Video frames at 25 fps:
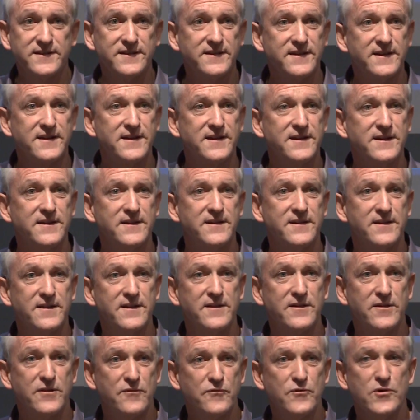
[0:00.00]
are
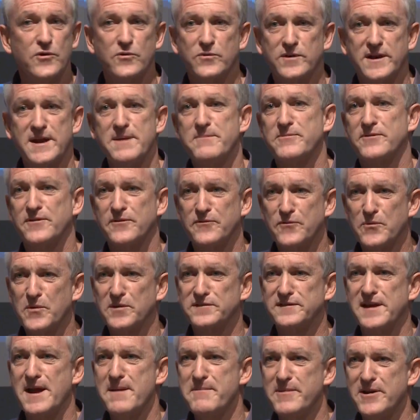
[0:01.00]
the real depths of
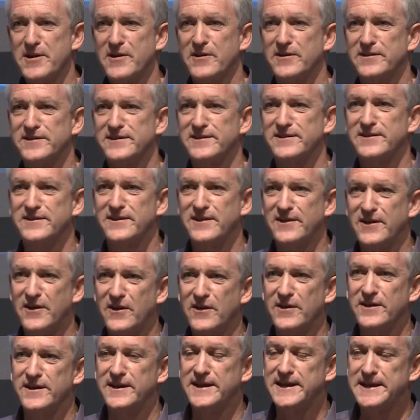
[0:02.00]
what's happening
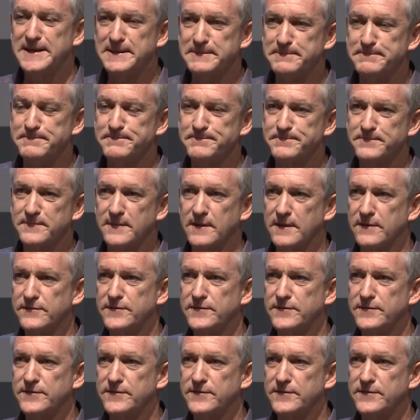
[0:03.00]
on the